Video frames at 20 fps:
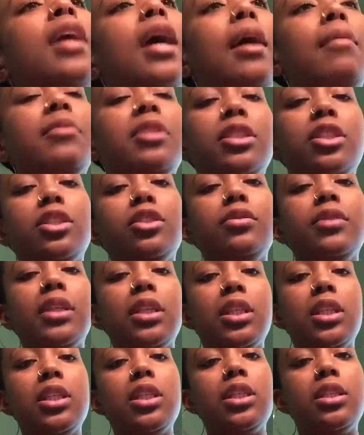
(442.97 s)
I'm gonna just do
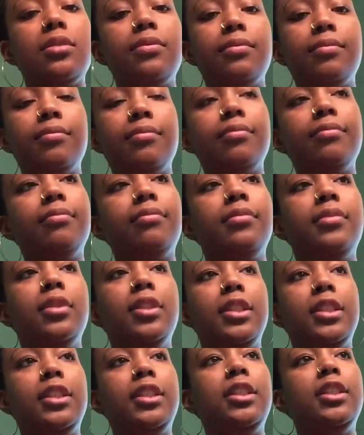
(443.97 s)
this.
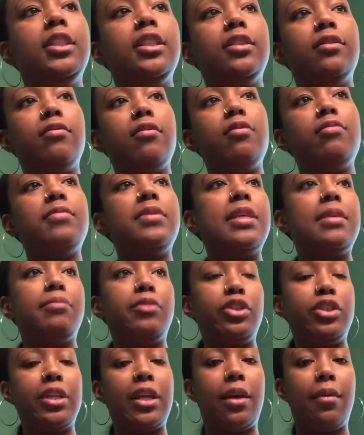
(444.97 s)
Room
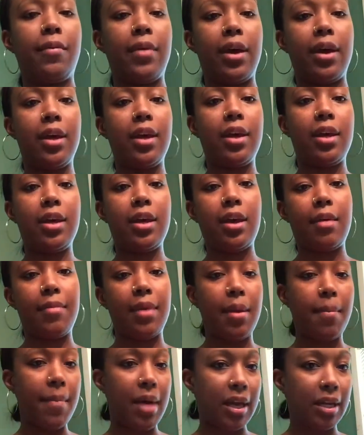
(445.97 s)
temperature that way. I
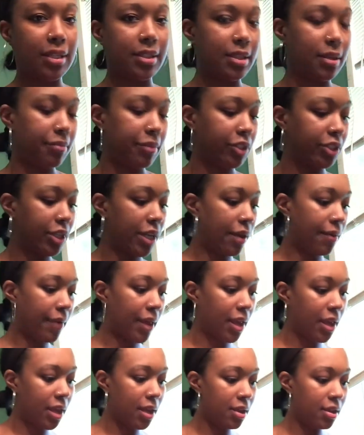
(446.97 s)
mean, body temperature that
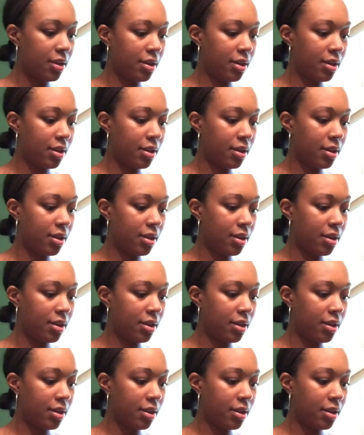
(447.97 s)
way.